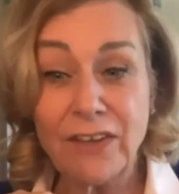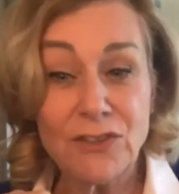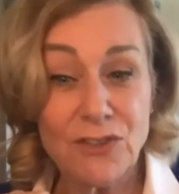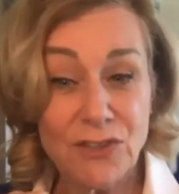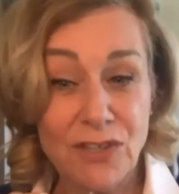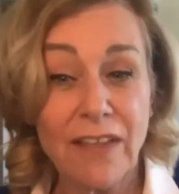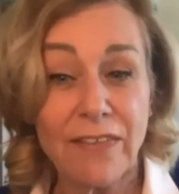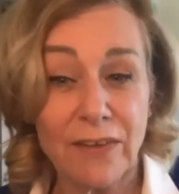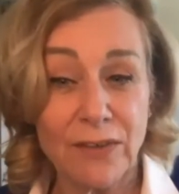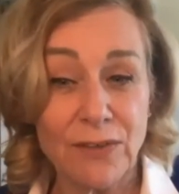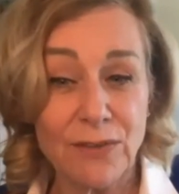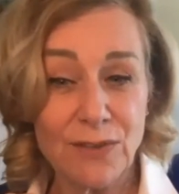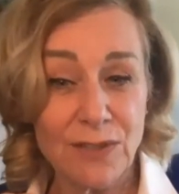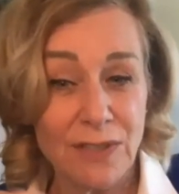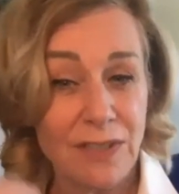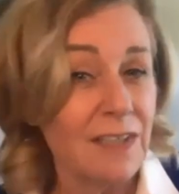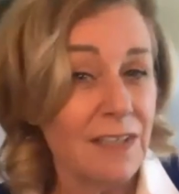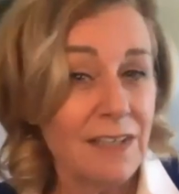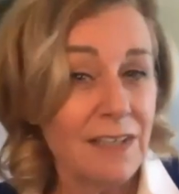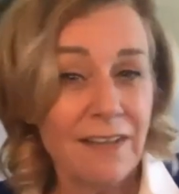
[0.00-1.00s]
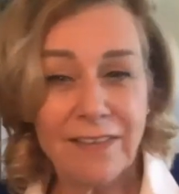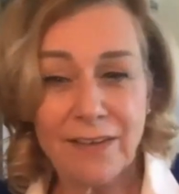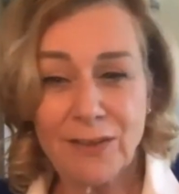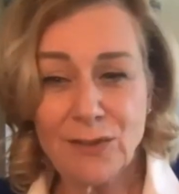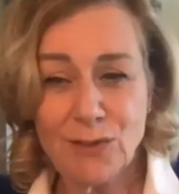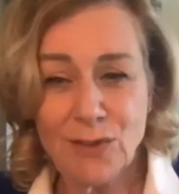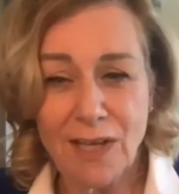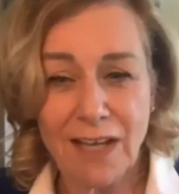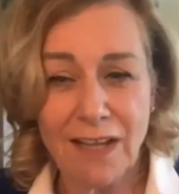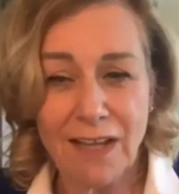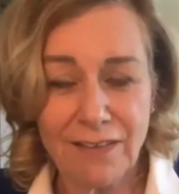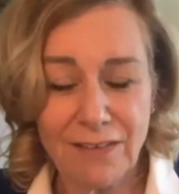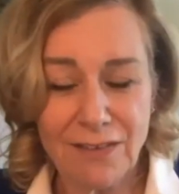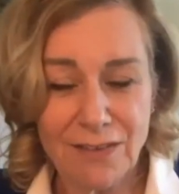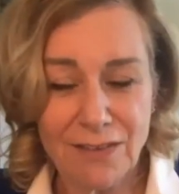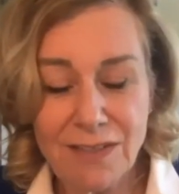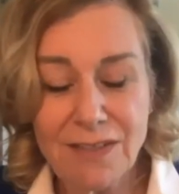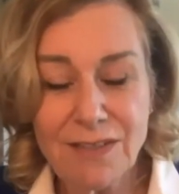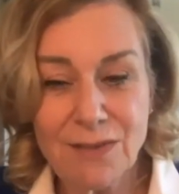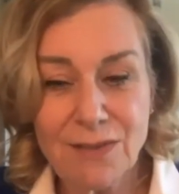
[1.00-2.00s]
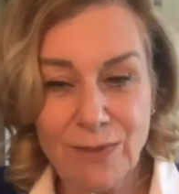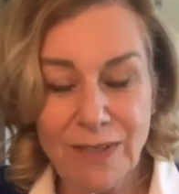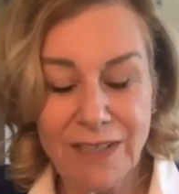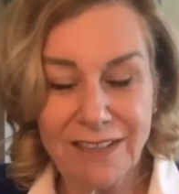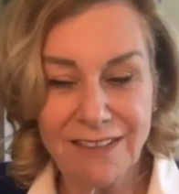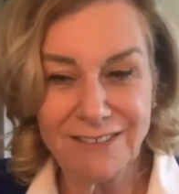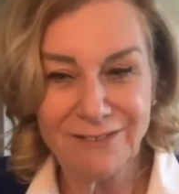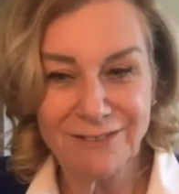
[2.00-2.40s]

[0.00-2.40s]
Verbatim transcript: others there's yeah. others as well